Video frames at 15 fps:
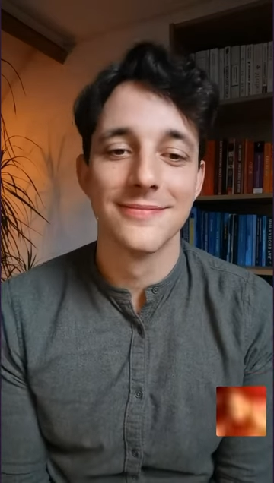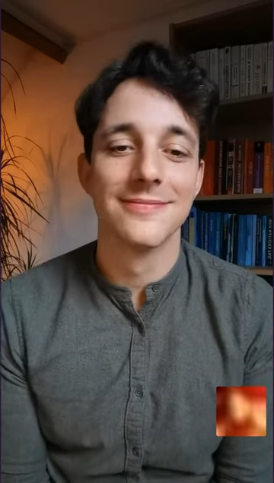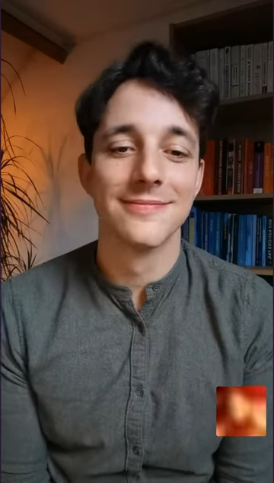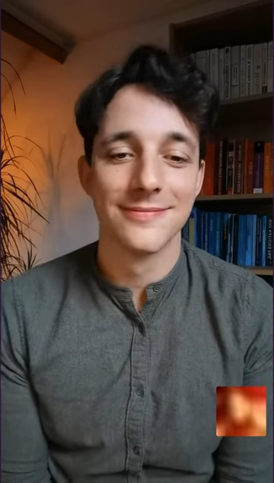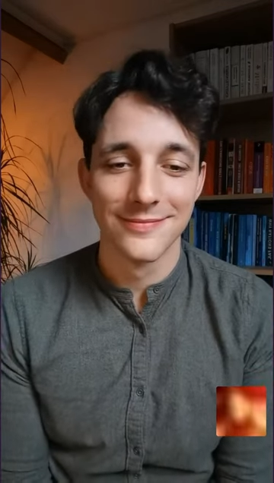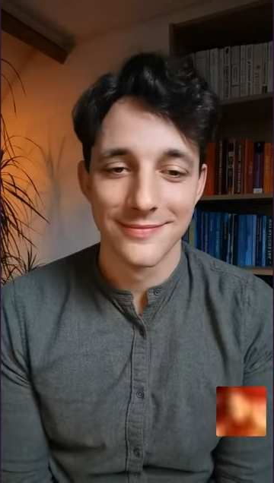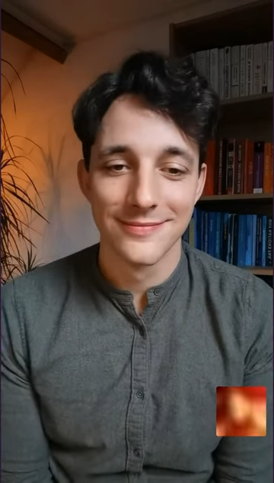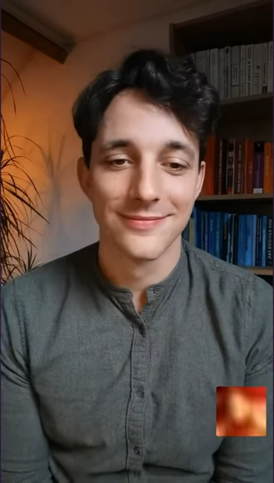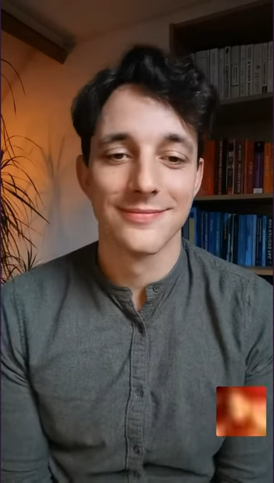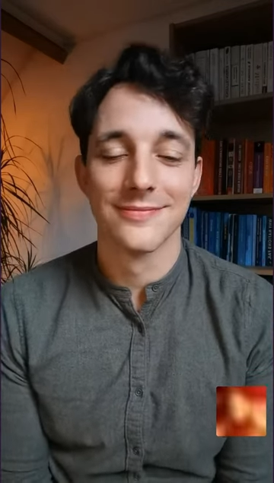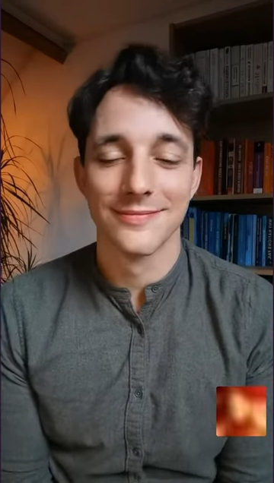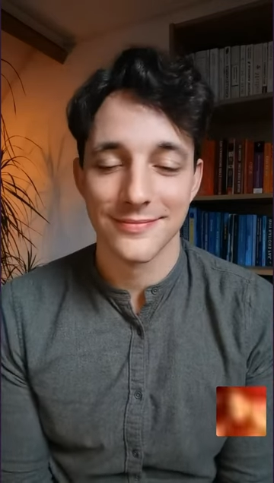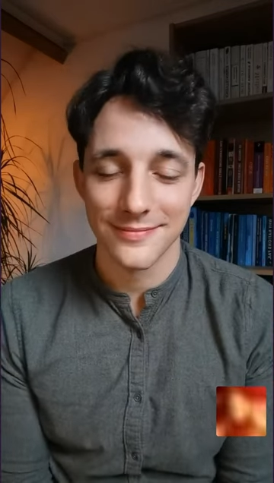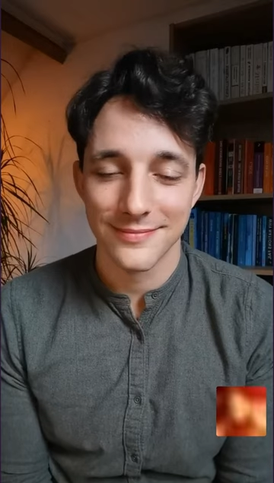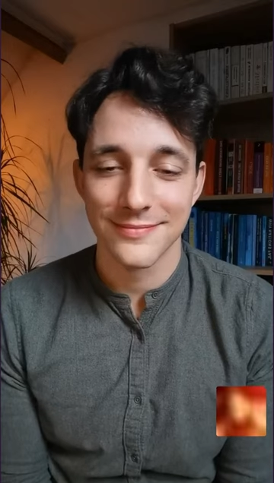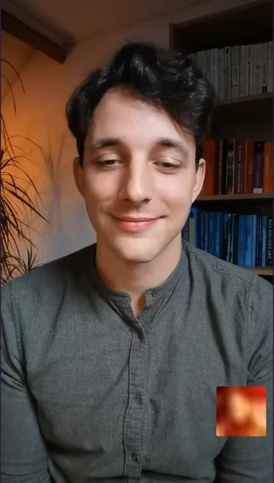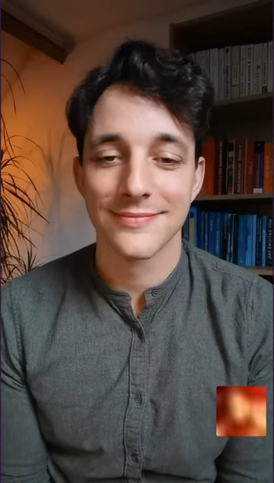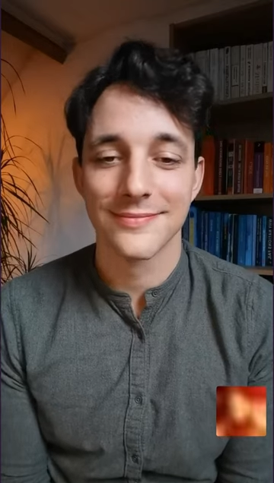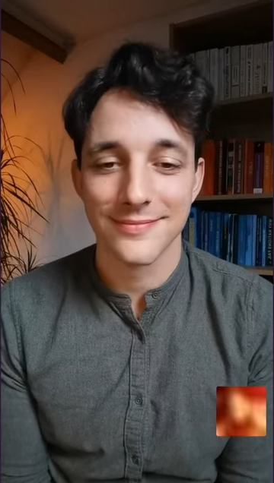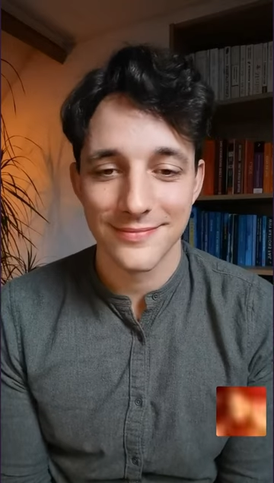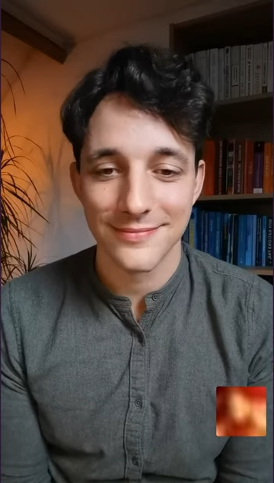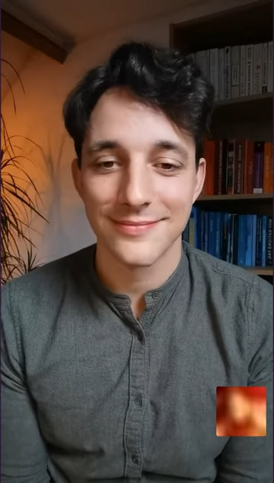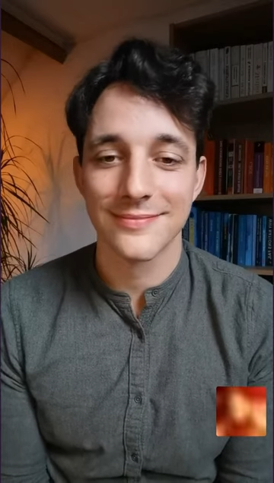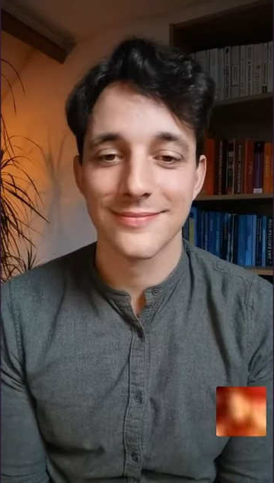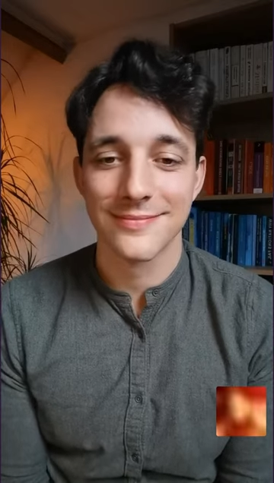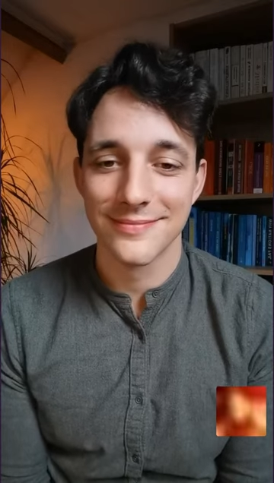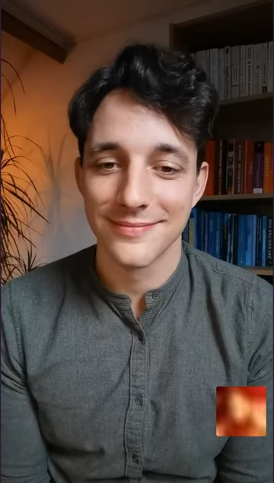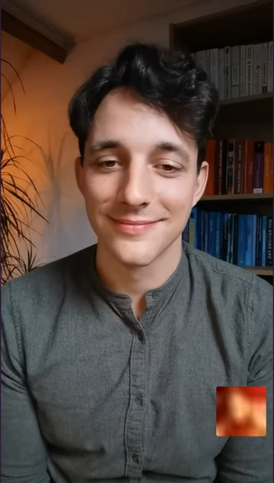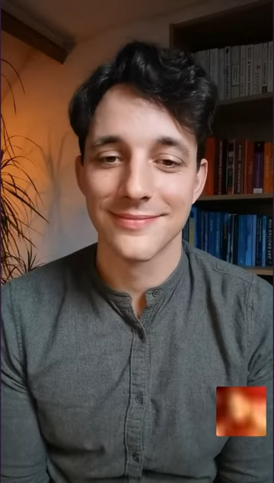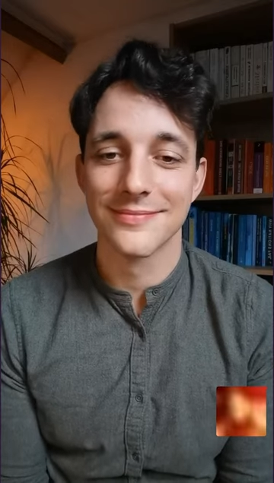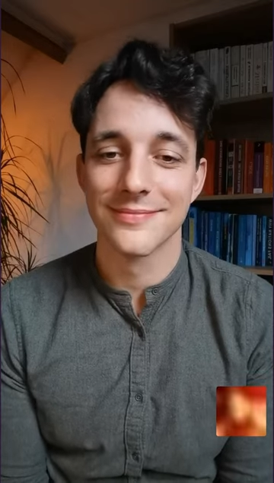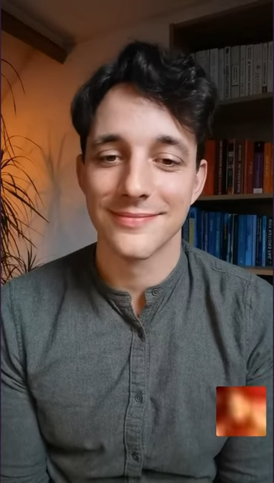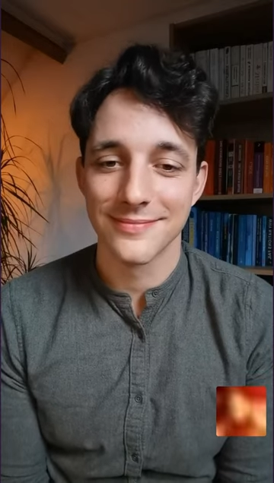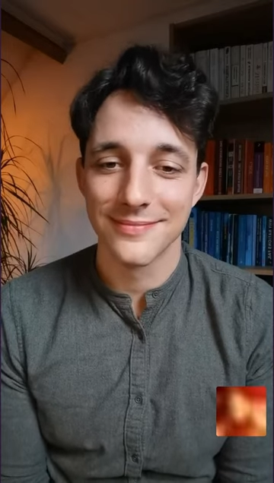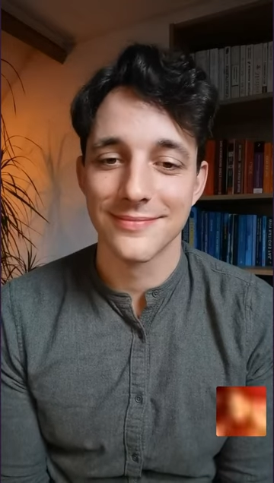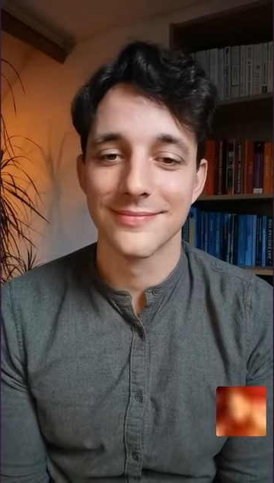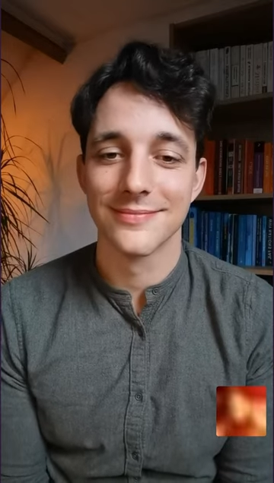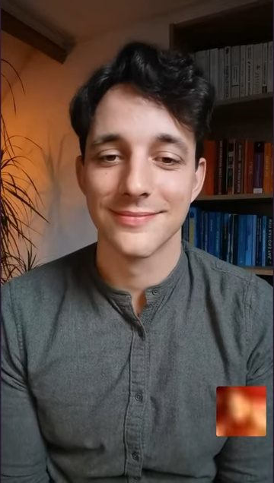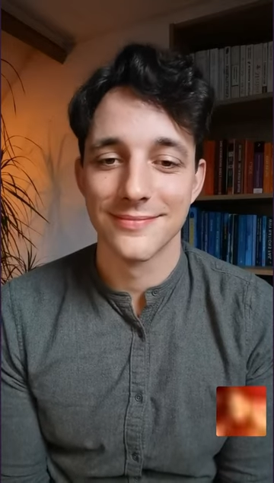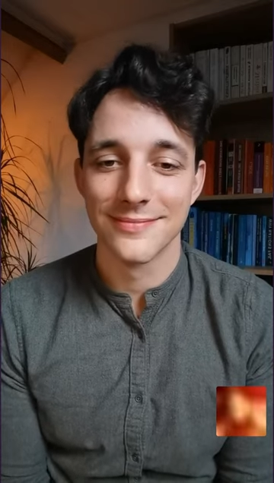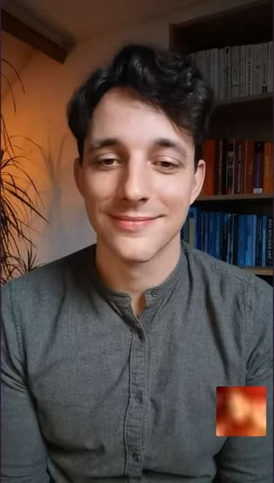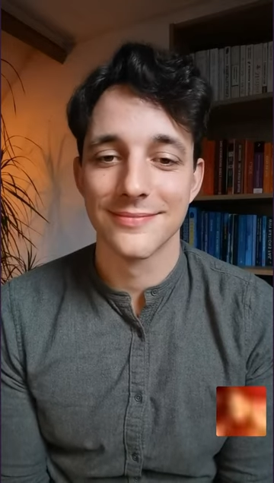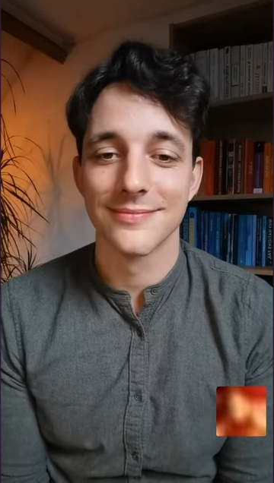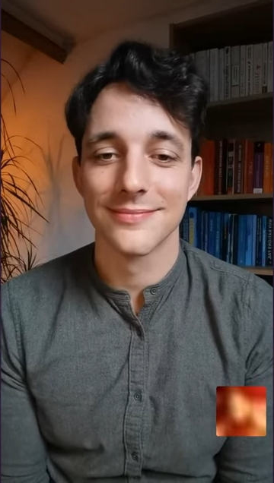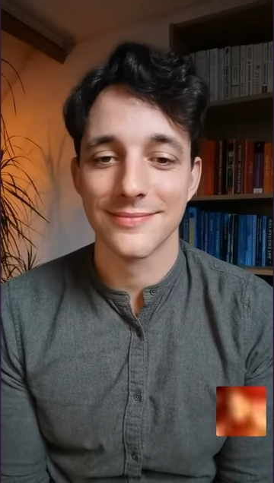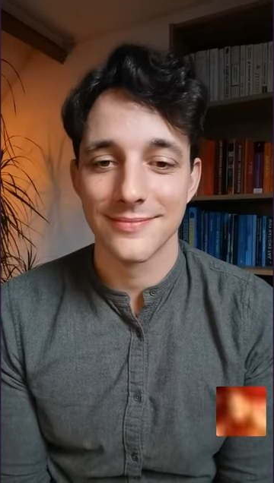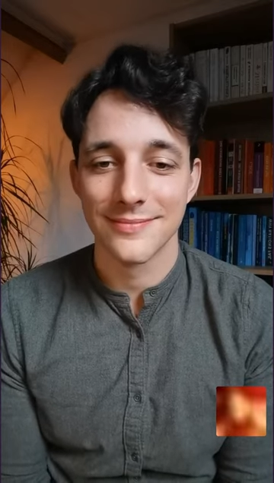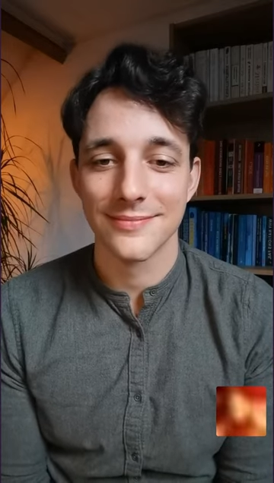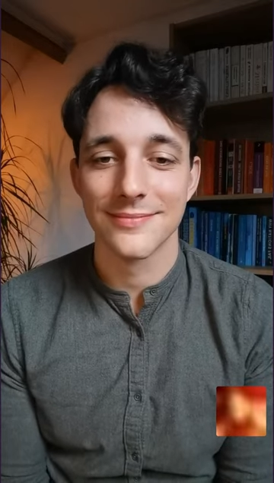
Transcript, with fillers: uh, I would never get the, the one with the tomato,